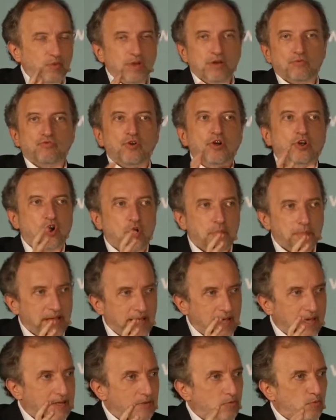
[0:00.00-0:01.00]

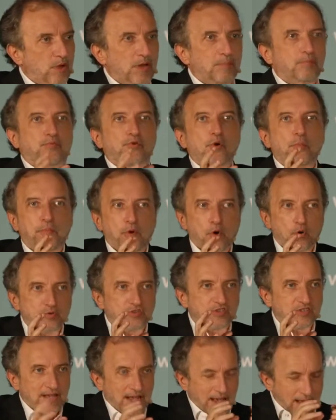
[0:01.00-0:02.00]
recommend, will
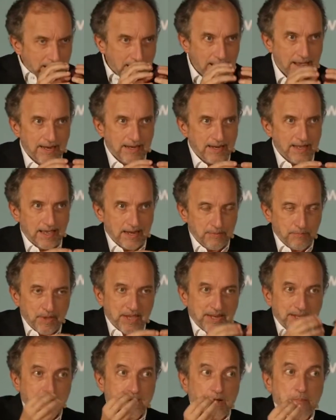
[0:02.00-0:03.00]
propose, and
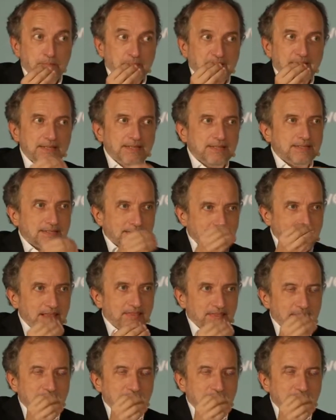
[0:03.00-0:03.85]
many companies get this.